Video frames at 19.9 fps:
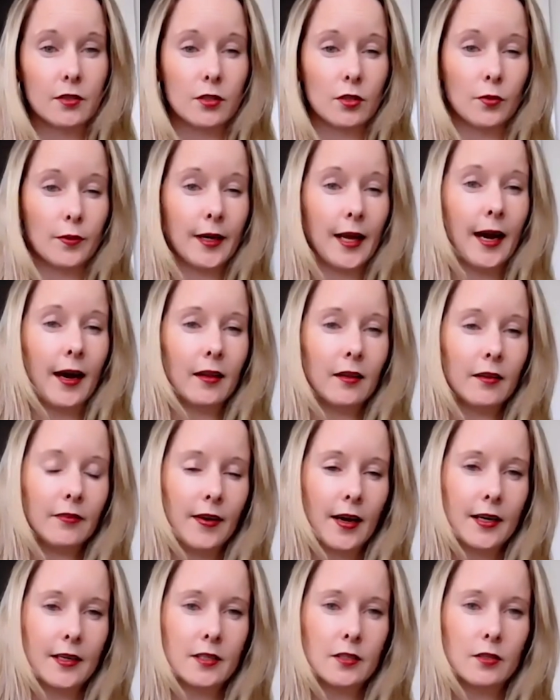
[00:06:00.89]
So in
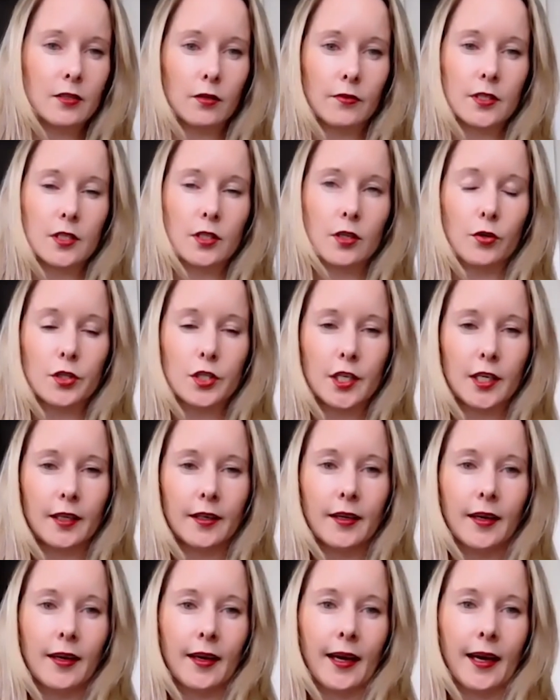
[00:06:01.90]
Halifax, Nova Scotia,
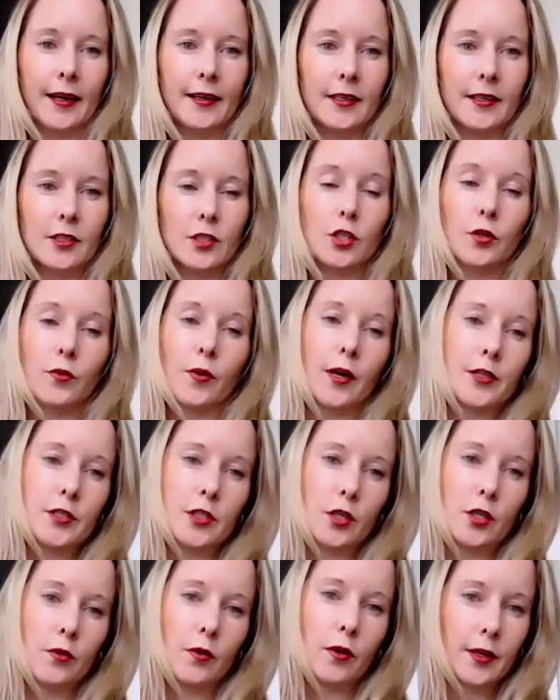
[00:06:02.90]
and in
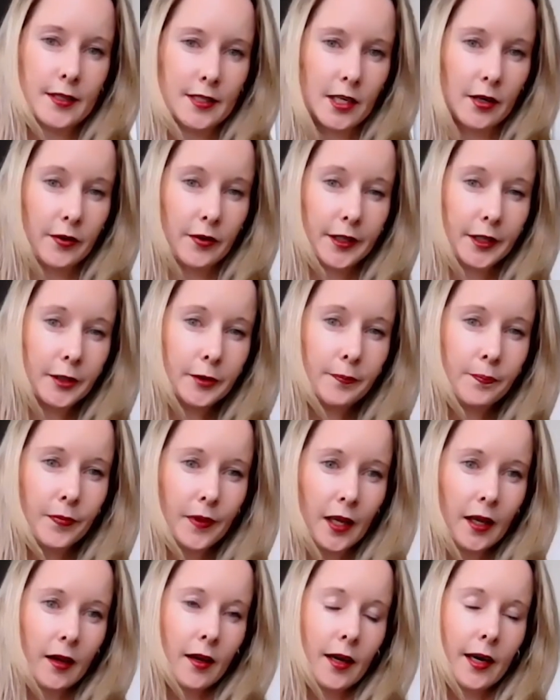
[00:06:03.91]
Toronto, Ontario.
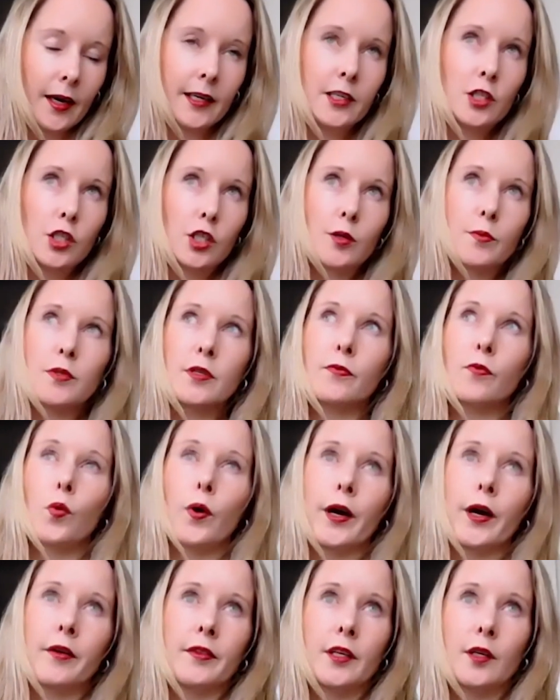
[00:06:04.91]
And in terms of
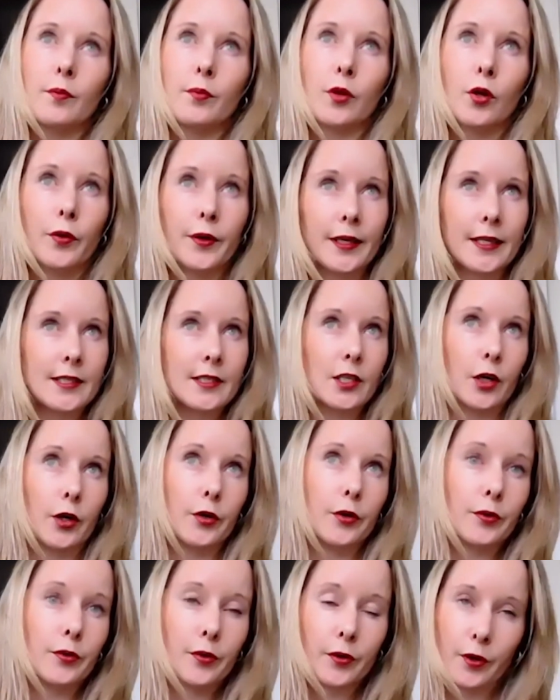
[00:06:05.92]
where the employees
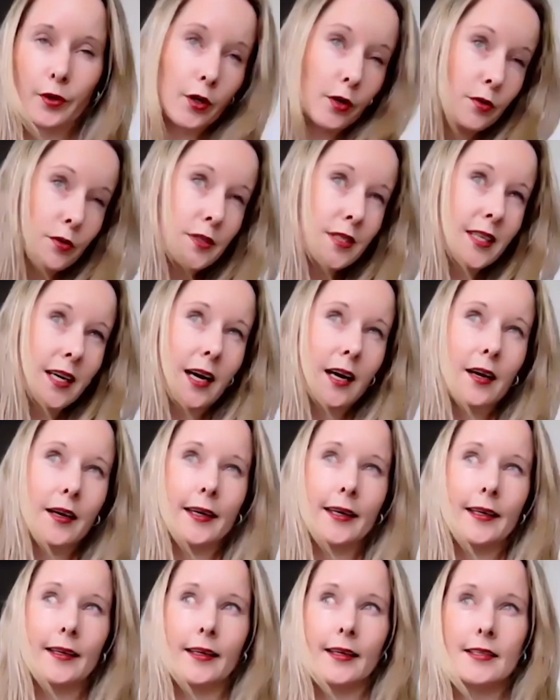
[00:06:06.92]
goes,
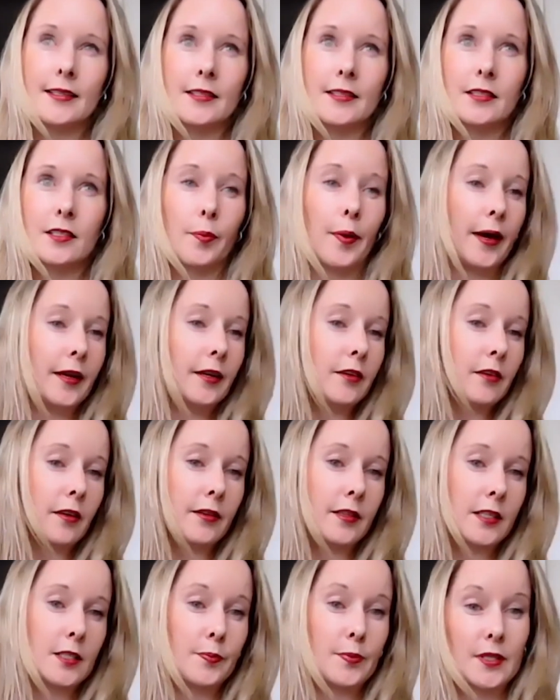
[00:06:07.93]
it is dependent on
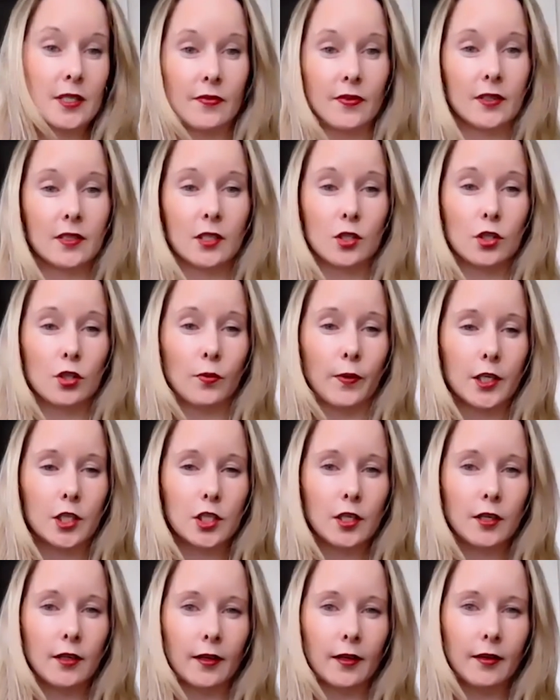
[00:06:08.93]
the specific
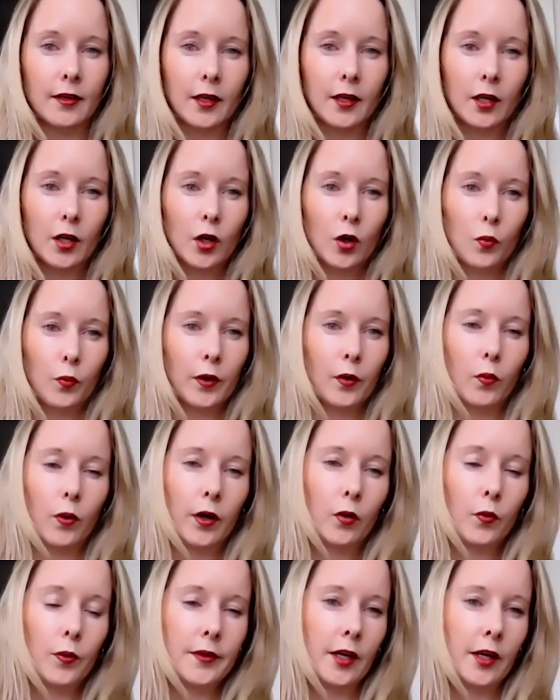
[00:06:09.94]
situation. And we
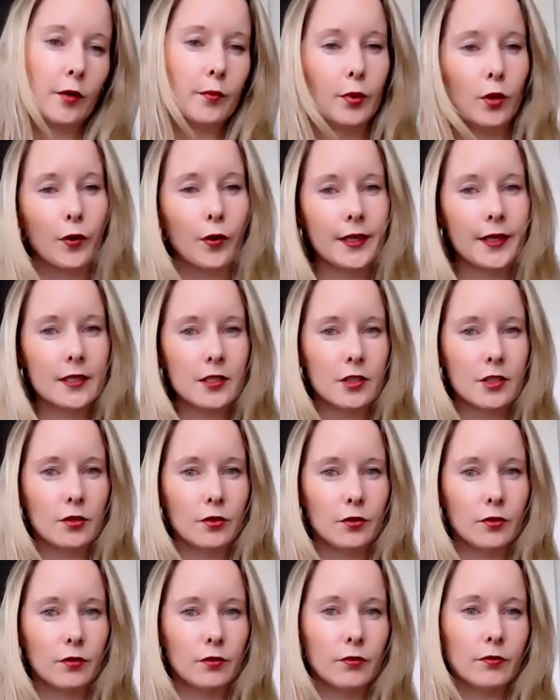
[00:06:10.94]
work with our employees
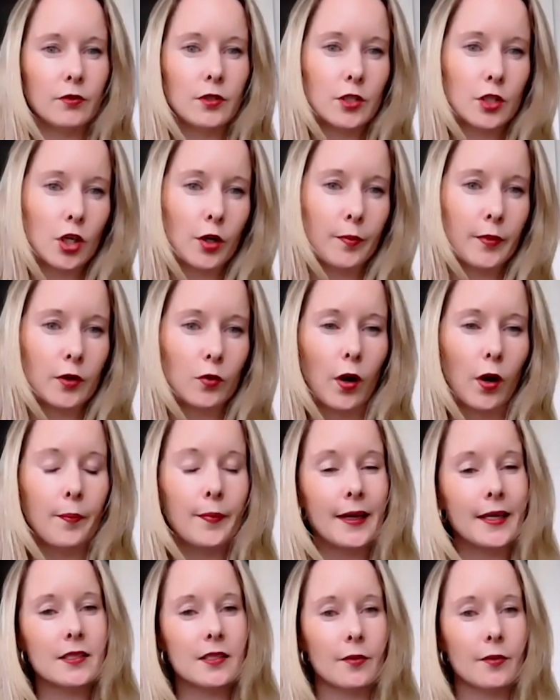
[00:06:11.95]
to determine what
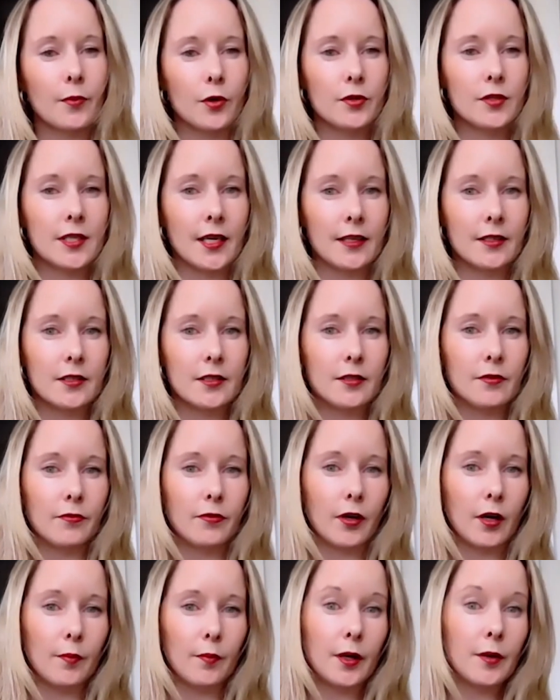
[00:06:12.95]
makes the most sense
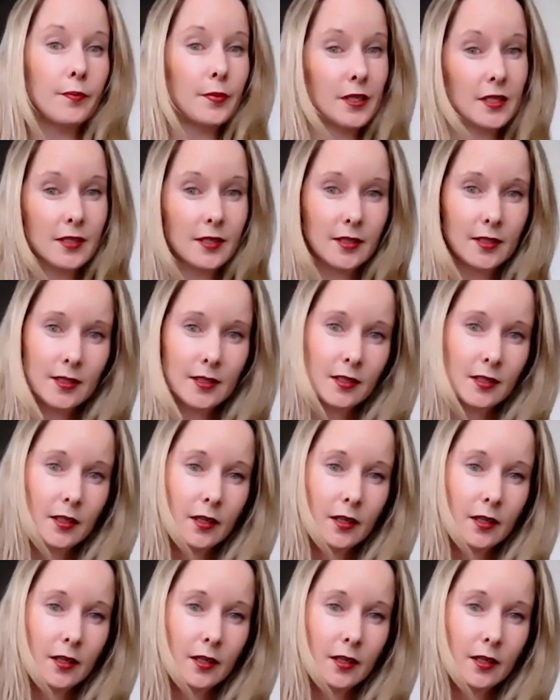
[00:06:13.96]
from a business